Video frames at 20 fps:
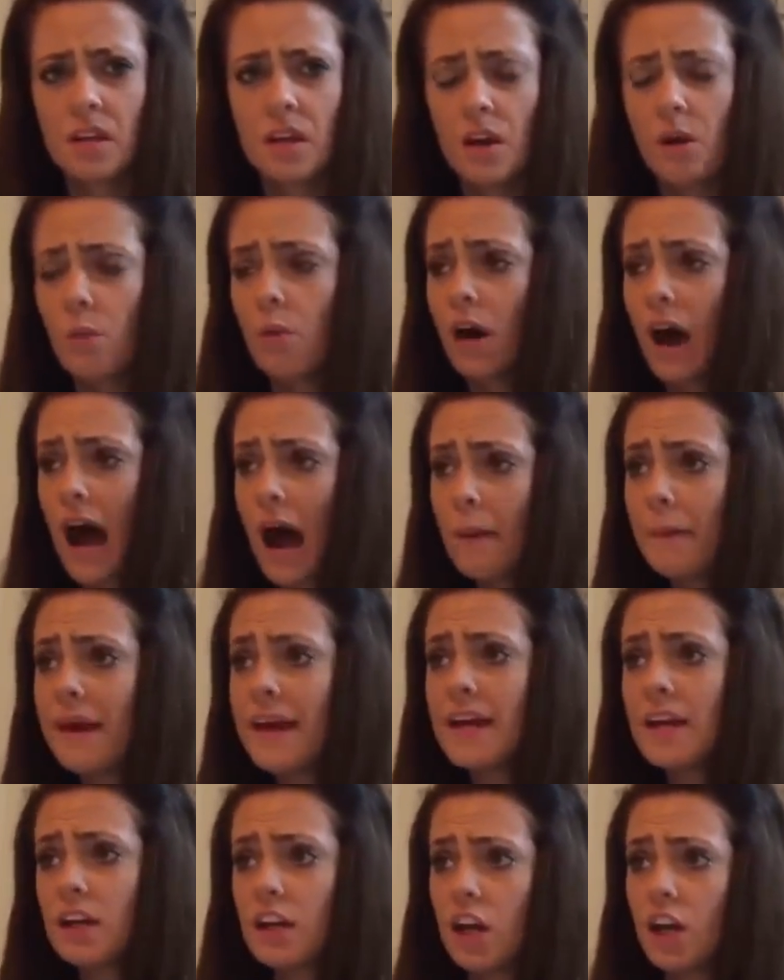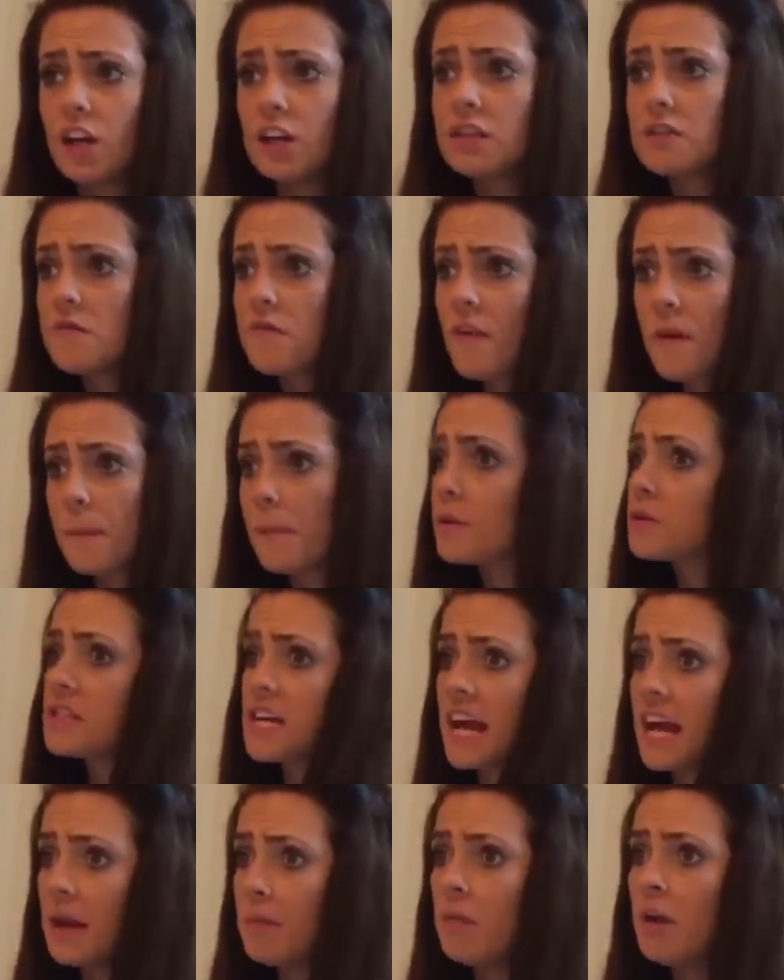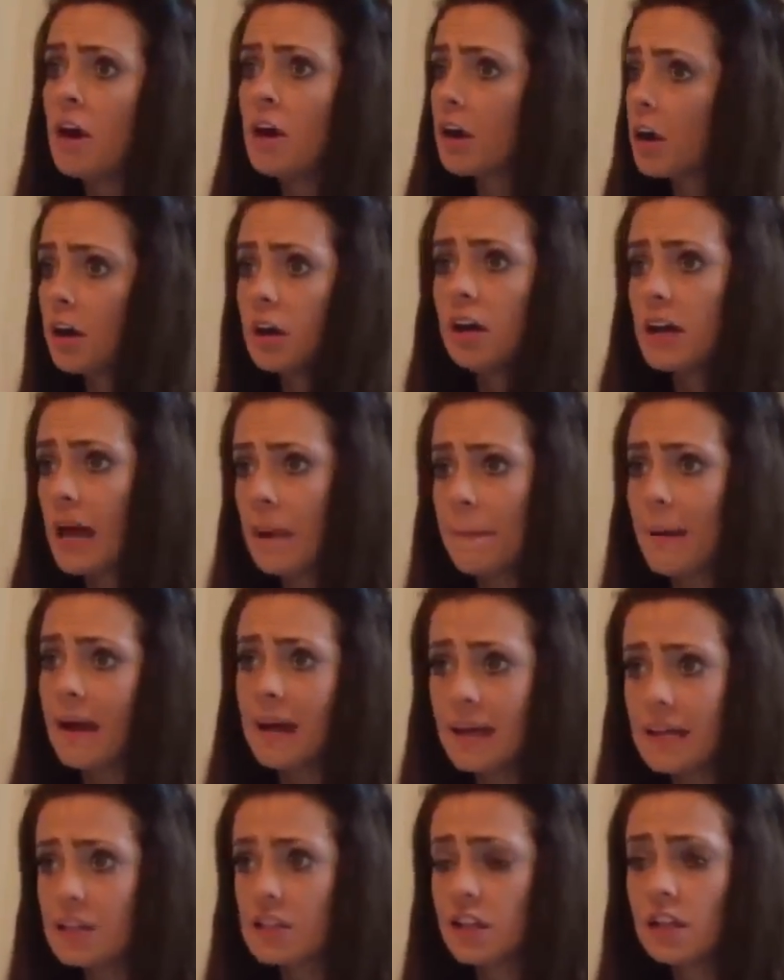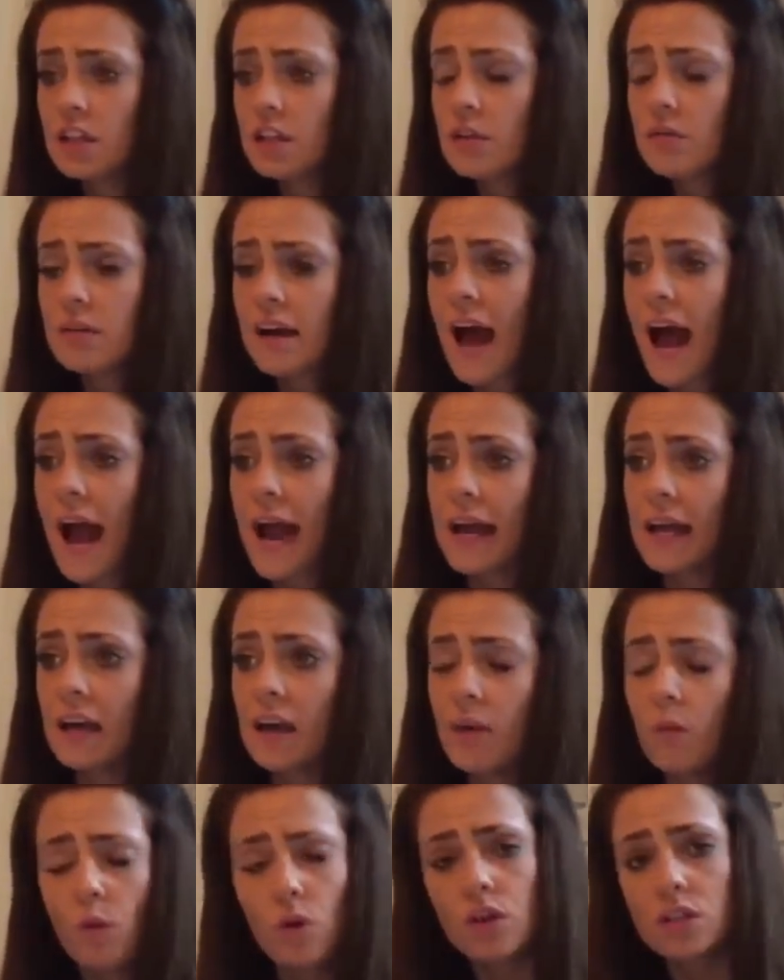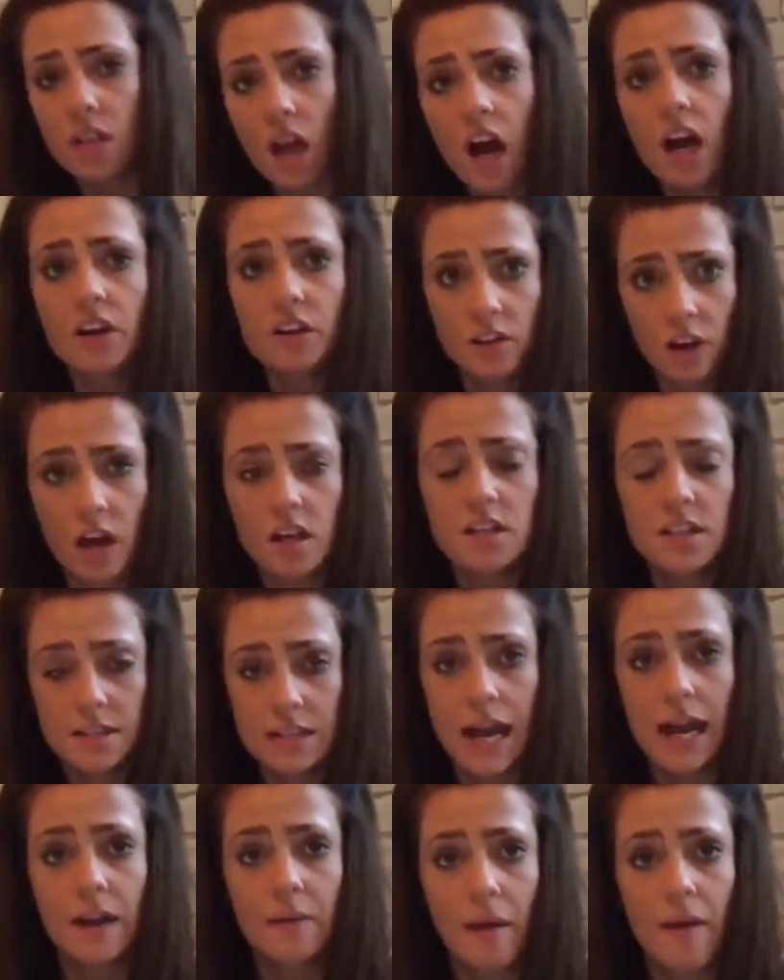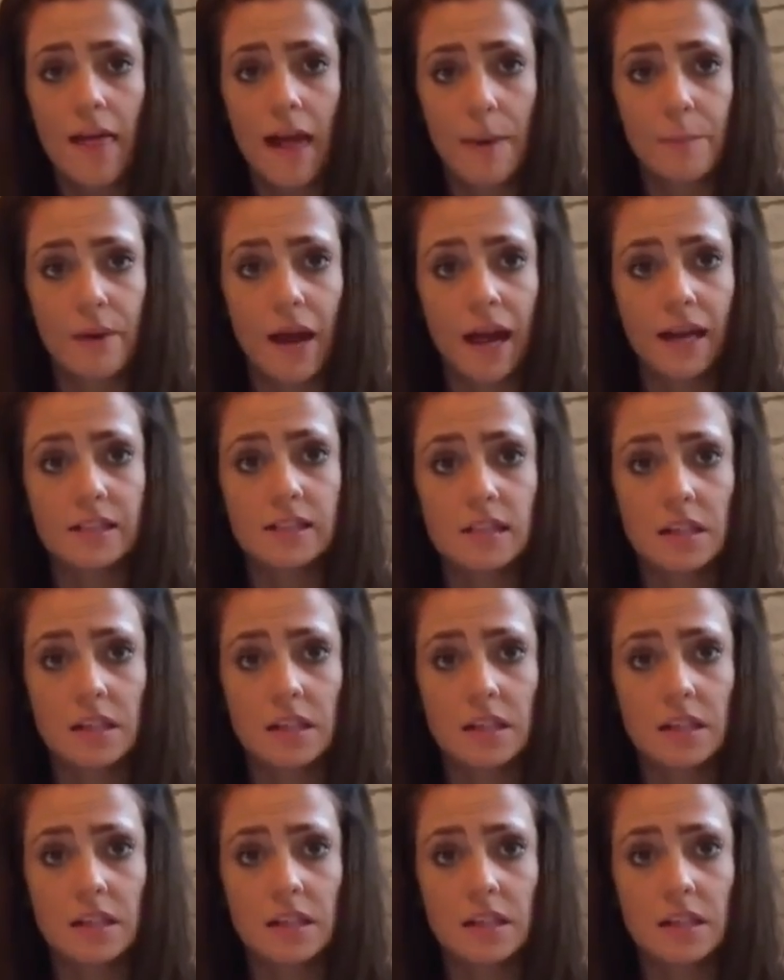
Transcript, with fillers: Well, how are England football team going to get back into the U K? What's hard to understand about that, Brad?